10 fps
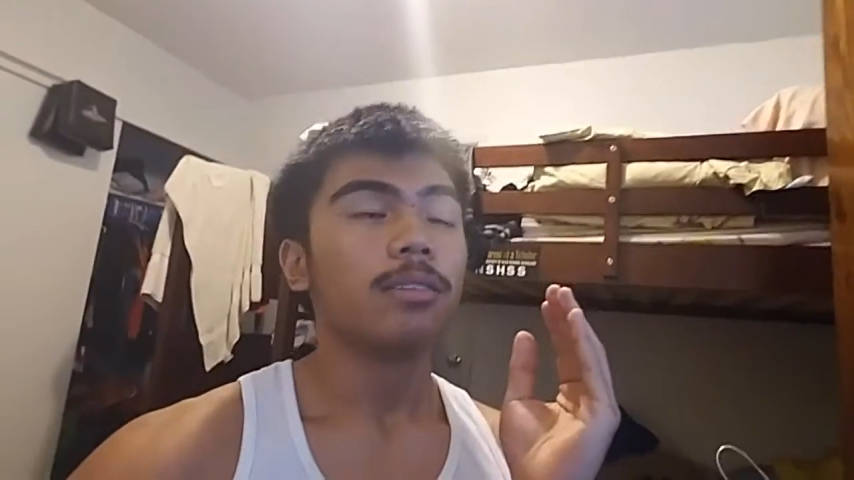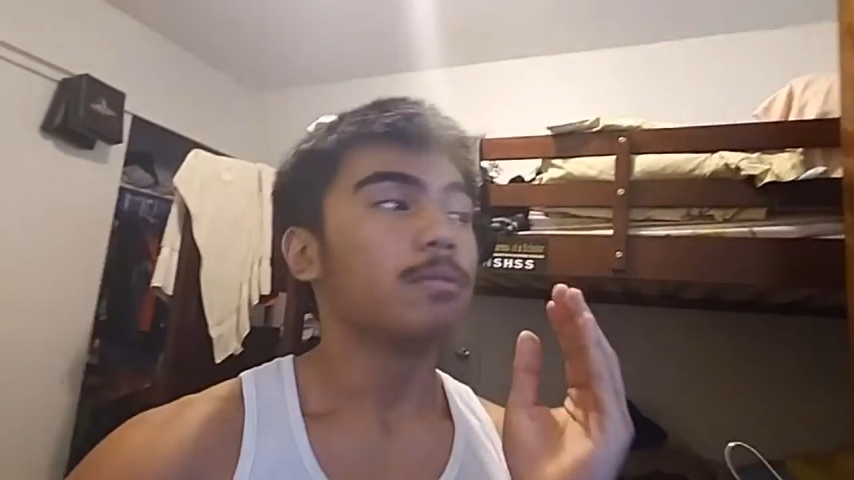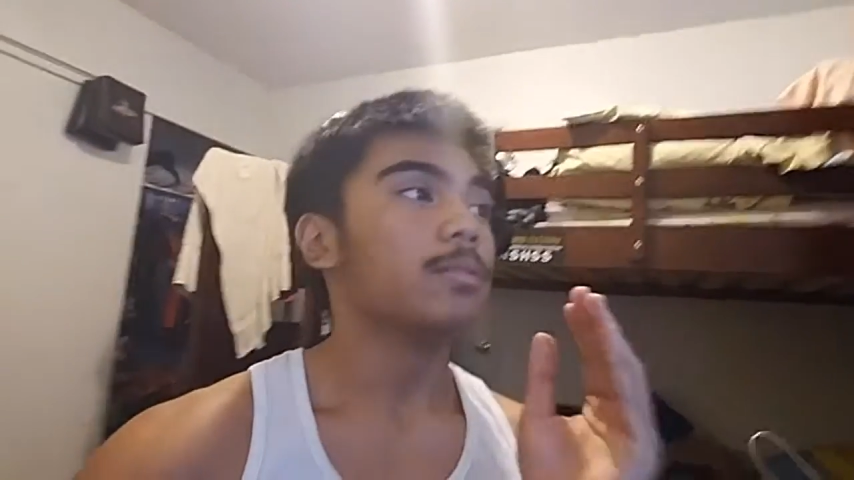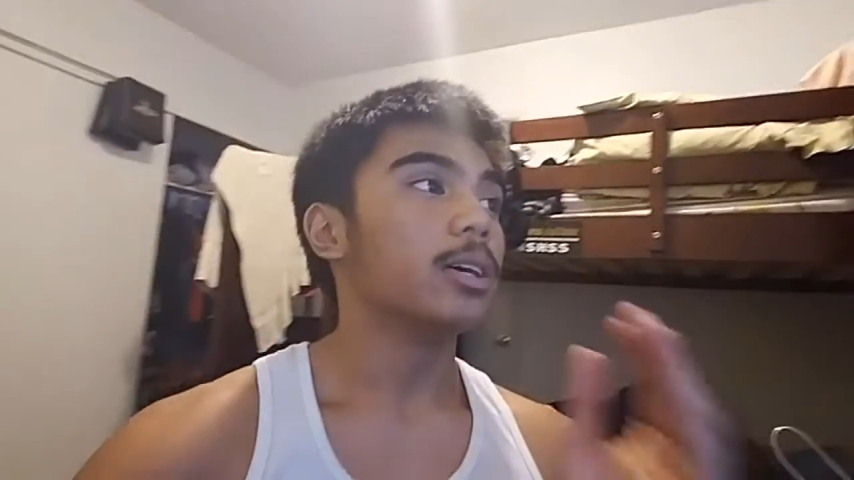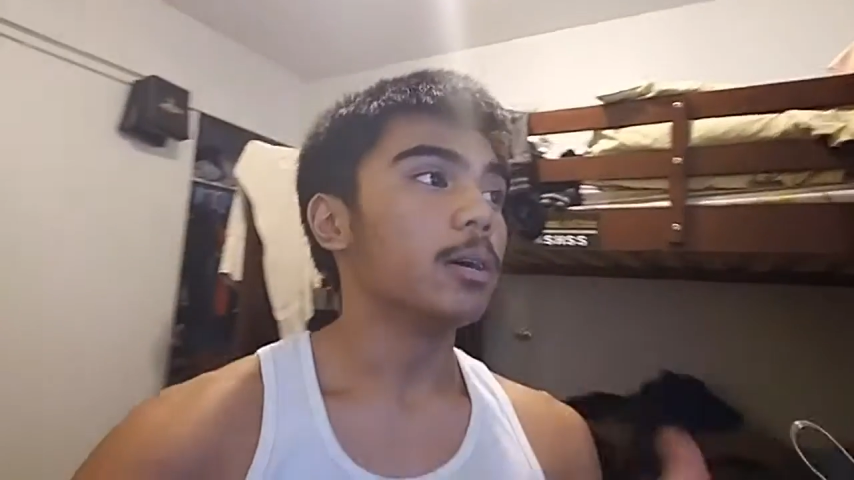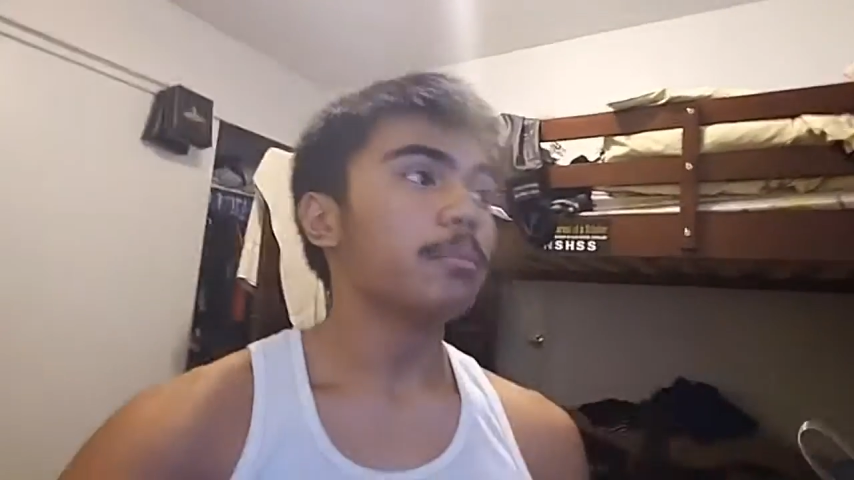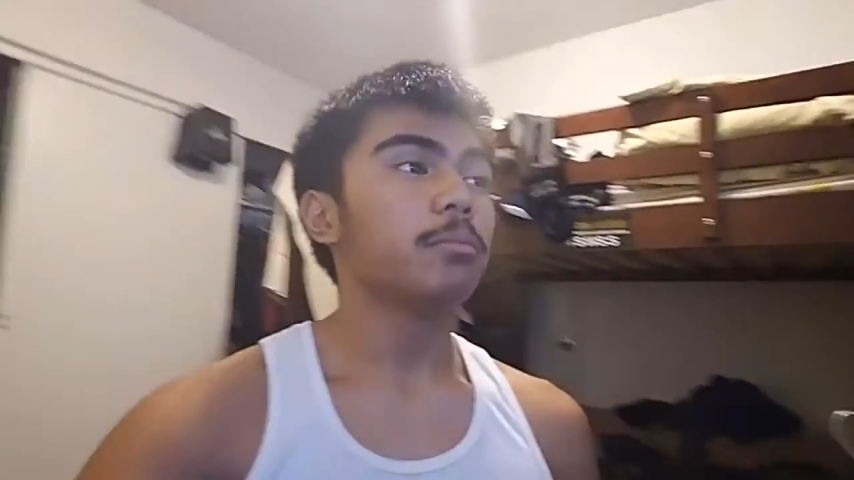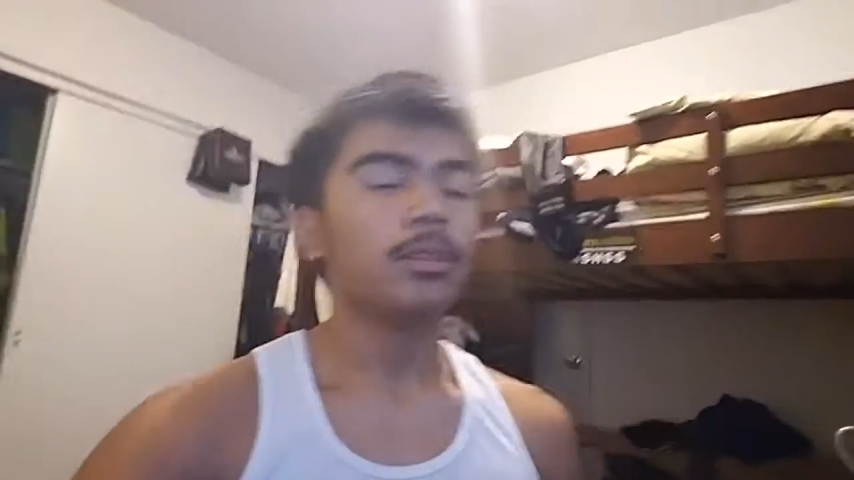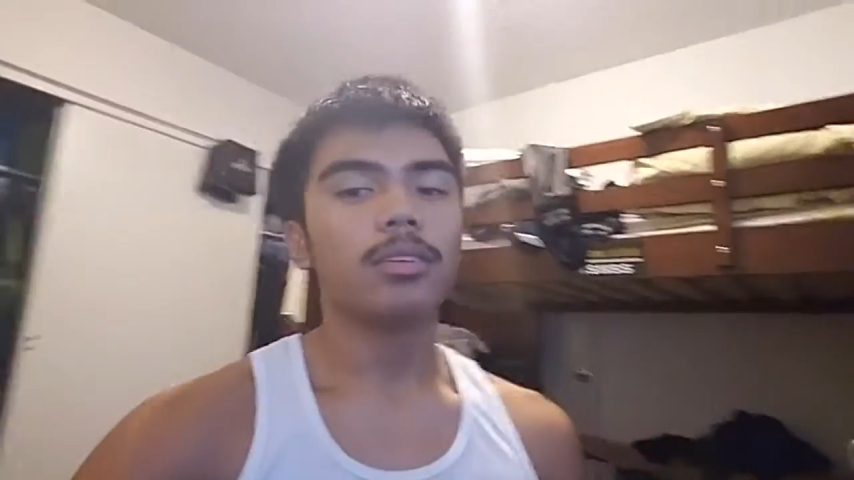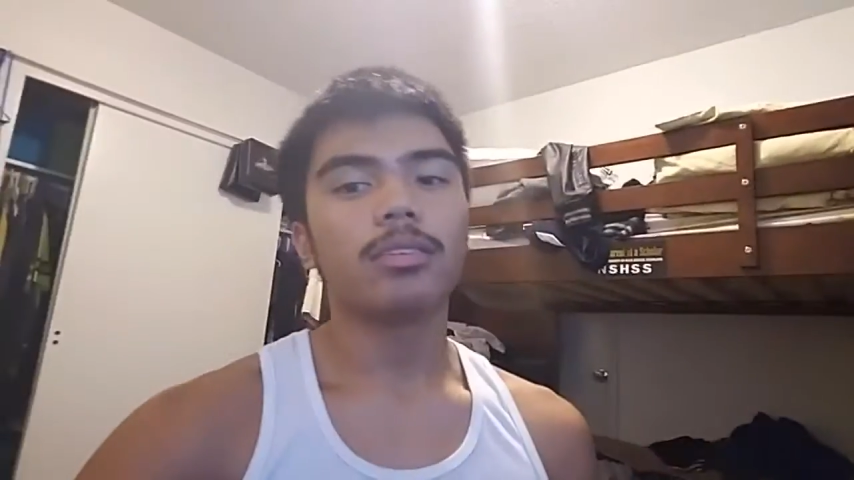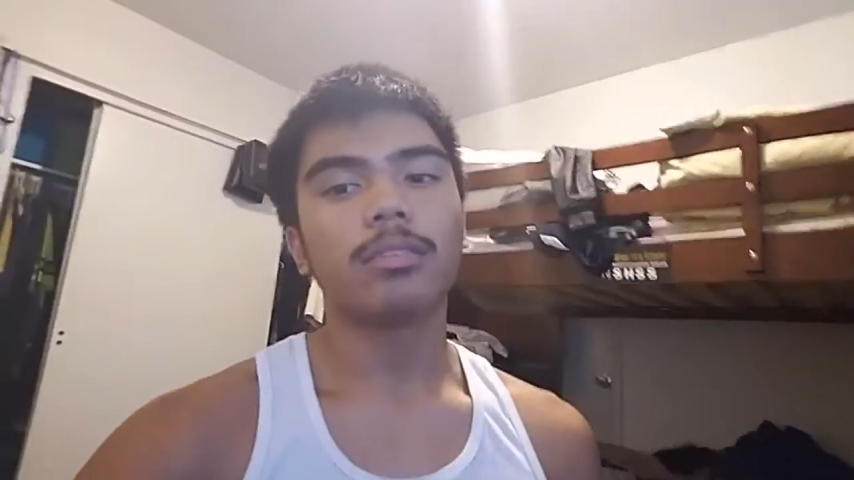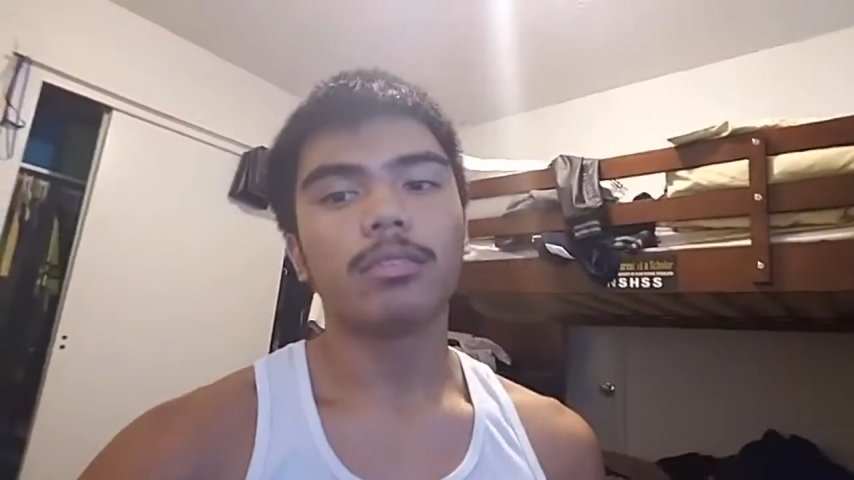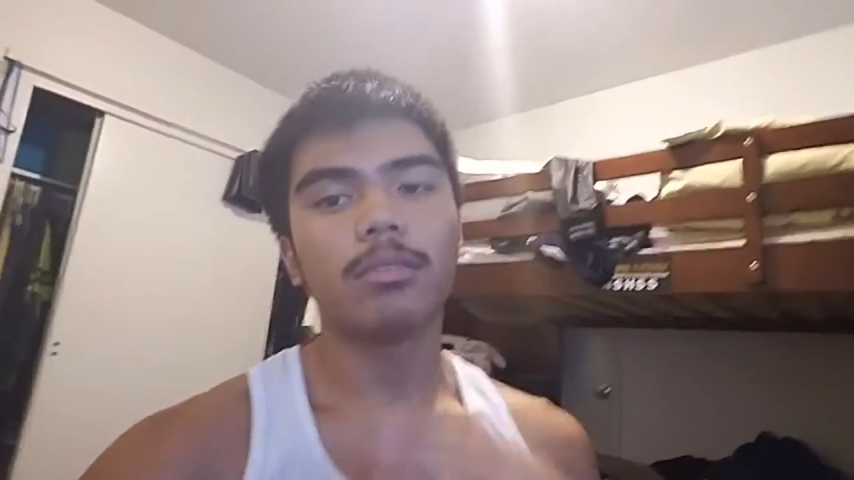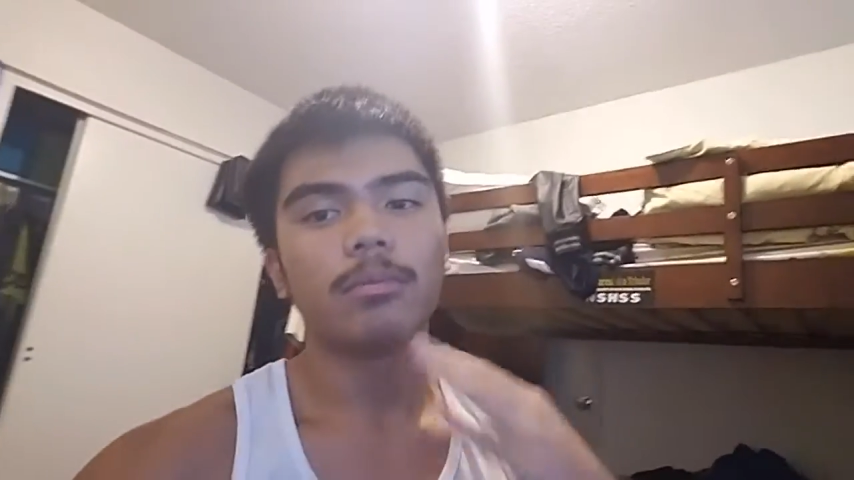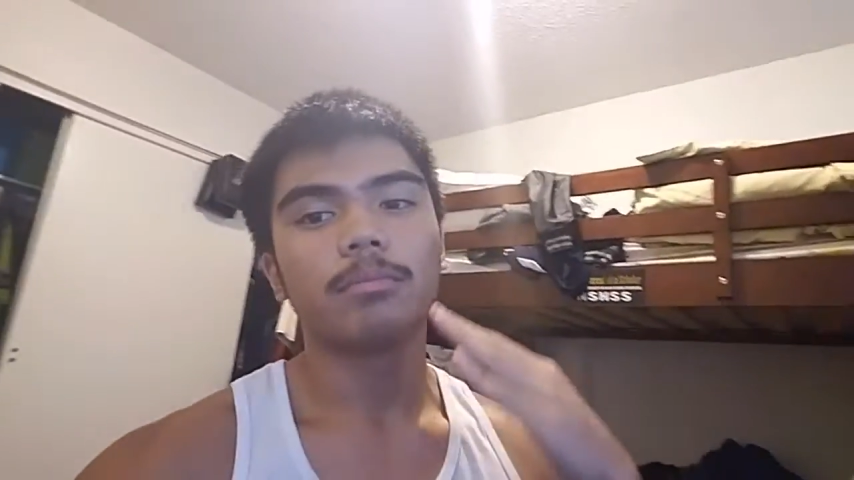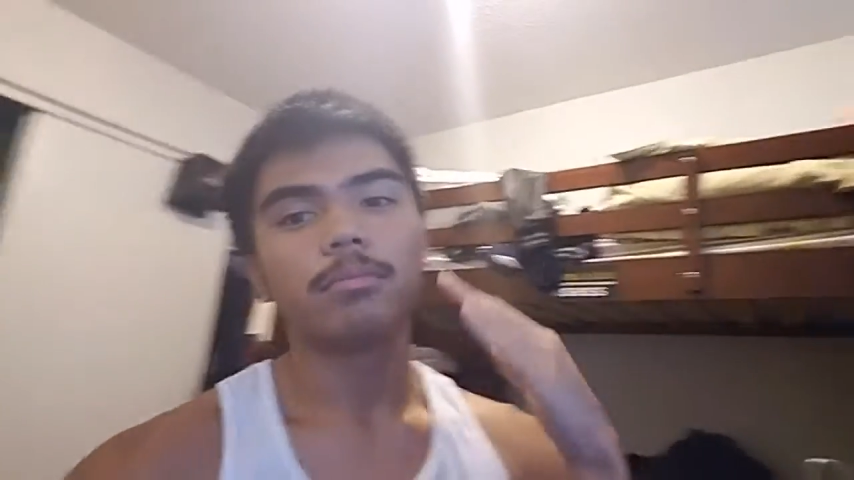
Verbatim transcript: for helping me through